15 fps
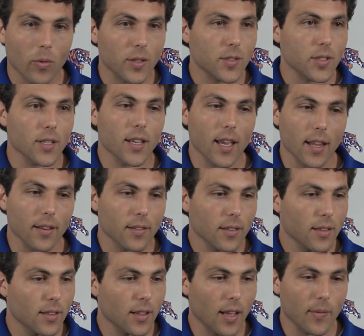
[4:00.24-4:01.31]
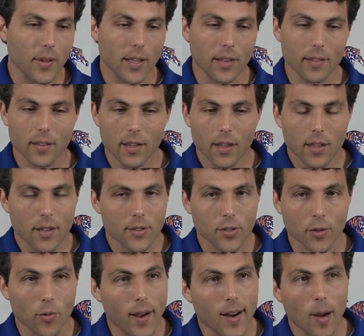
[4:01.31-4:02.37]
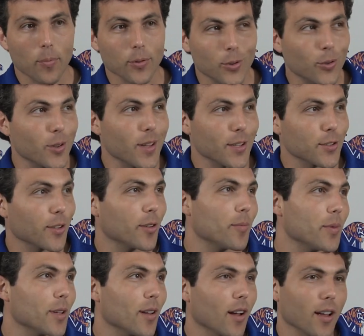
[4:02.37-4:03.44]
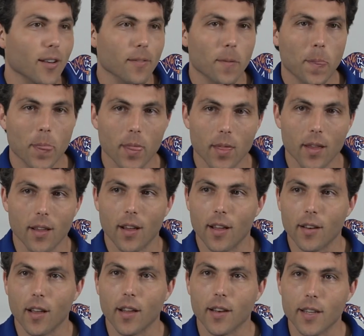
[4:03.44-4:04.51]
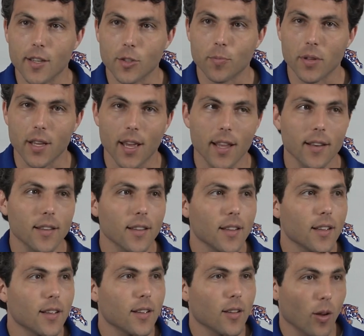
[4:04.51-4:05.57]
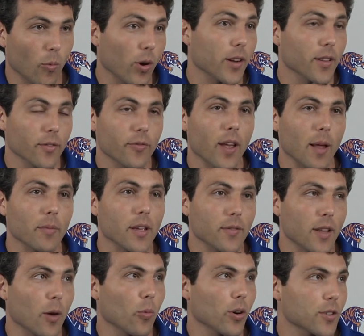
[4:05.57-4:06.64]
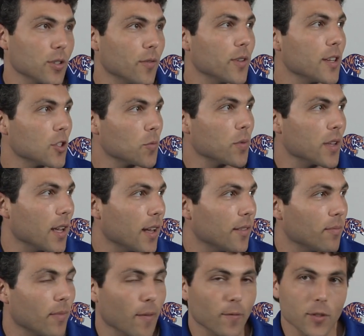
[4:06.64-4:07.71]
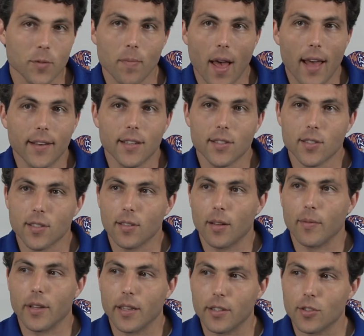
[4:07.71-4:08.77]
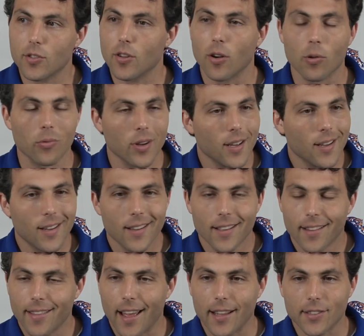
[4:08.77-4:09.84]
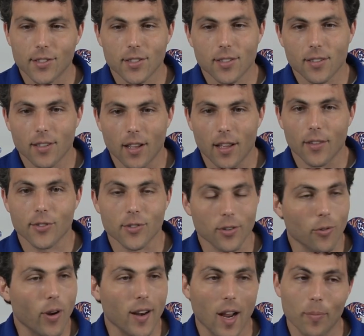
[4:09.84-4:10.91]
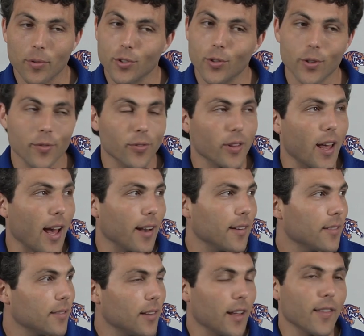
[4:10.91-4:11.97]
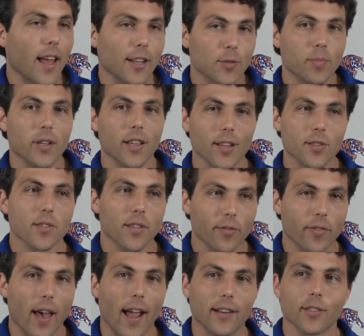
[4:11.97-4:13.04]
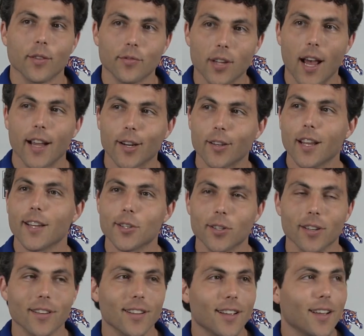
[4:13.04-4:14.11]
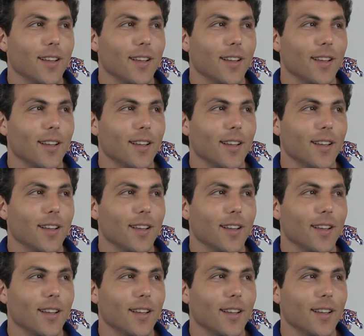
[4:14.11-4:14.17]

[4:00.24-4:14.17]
Once again, I mean, it's a great opportunity that's going to be on ESPN, on one of the family of networks of ESPN, Memphis Madness. I mean, so that's there's a great opportunity for that, and that's because of the fact of Tiger Nation.